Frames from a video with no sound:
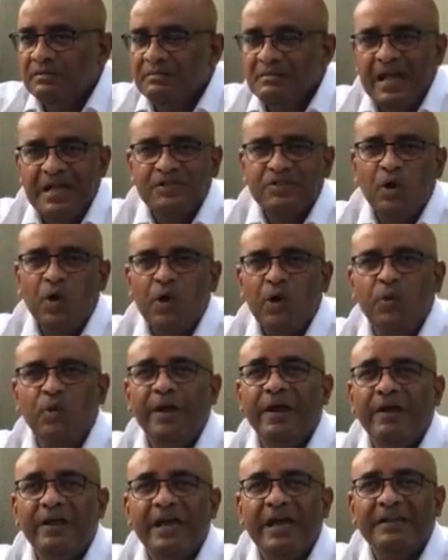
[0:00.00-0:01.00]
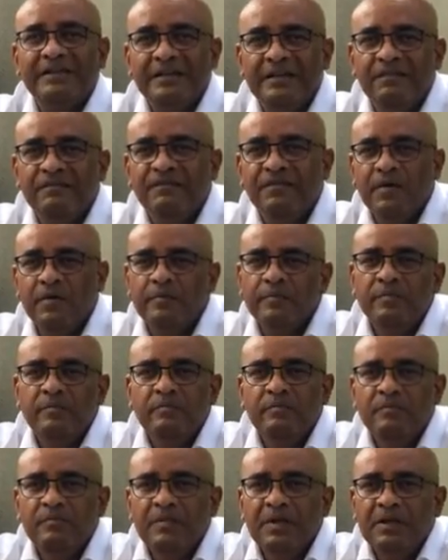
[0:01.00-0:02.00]
That's all we are getting from
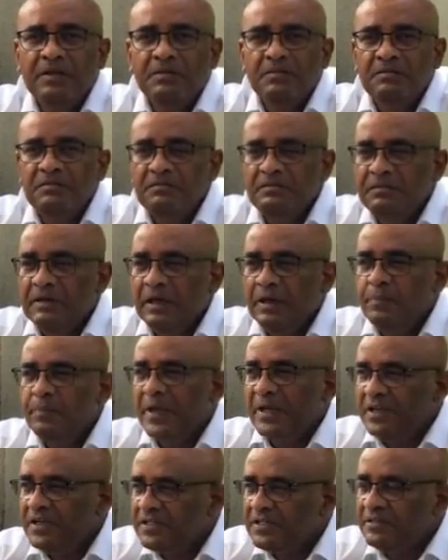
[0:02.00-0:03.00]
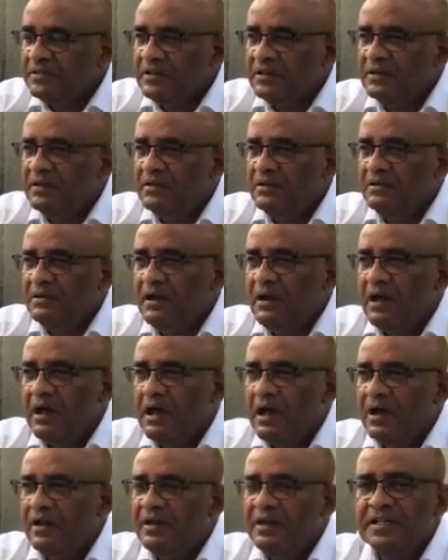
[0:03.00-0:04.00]
the minister
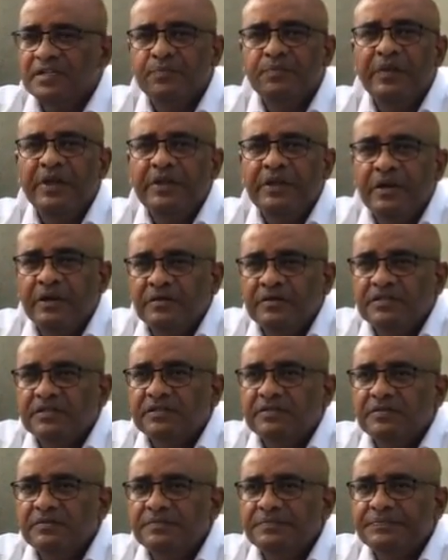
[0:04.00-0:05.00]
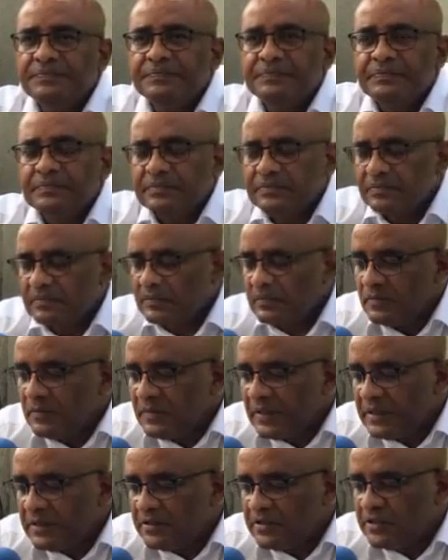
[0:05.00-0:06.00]
and his minions.
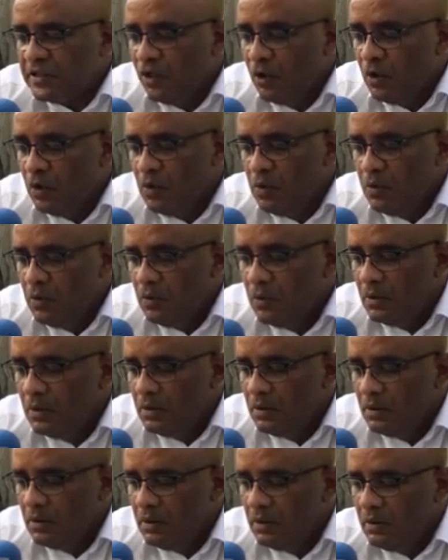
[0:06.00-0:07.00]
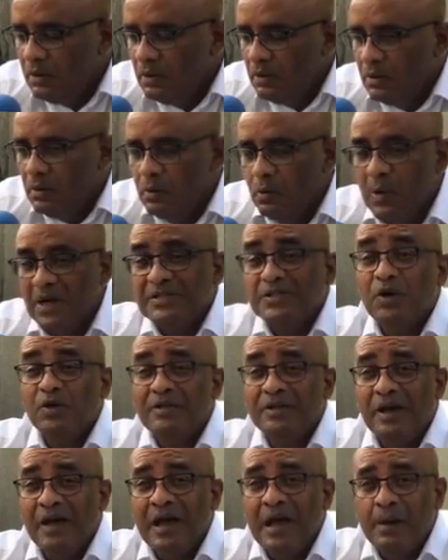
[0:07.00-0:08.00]
So what's
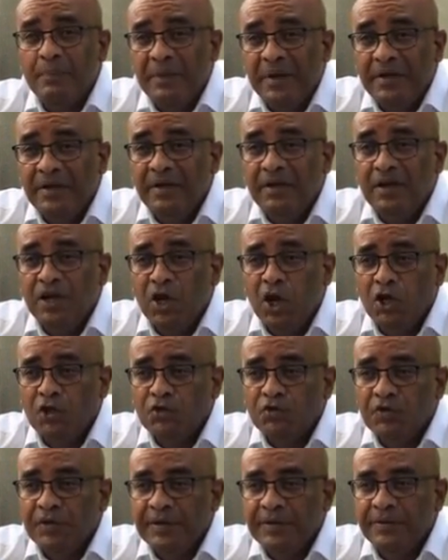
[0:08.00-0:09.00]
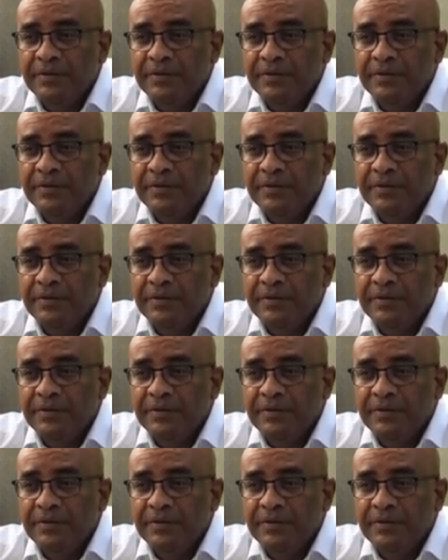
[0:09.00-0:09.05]
going to happen in the country?